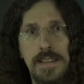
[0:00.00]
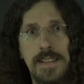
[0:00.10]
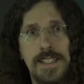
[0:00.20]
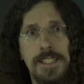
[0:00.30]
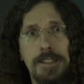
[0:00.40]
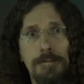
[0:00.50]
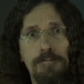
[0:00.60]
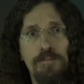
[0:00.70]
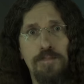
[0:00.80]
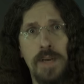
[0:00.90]
It's
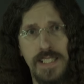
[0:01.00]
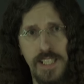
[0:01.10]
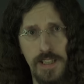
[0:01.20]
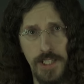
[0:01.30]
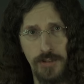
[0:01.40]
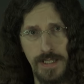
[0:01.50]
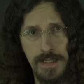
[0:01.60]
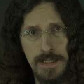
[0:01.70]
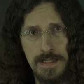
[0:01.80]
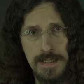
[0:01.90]
piezoelectric,
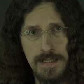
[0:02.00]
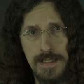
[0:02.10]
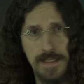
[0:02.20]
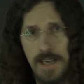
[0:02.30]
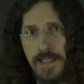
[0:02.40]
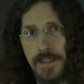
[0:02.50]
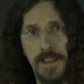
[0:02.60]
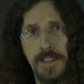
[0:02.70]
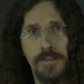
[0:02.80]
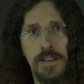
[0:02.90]
not
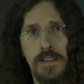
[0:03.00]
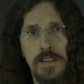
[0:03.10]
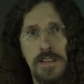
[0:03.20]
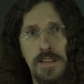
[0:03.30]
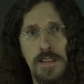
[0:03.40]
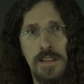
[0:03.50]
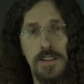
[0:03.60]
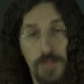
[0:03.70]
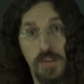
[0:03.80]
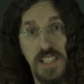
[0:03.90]
conductive.
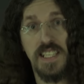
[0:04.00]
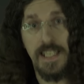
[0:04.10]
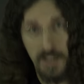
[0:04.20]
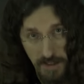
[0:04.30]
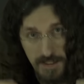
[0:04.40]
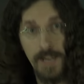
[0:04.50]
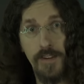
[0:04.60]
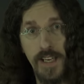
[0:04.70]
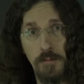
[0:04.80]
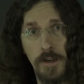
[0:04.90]
Fuses need
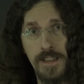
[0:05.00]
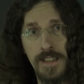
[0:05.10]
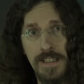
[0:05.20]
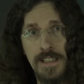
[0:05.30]
conductivity to work.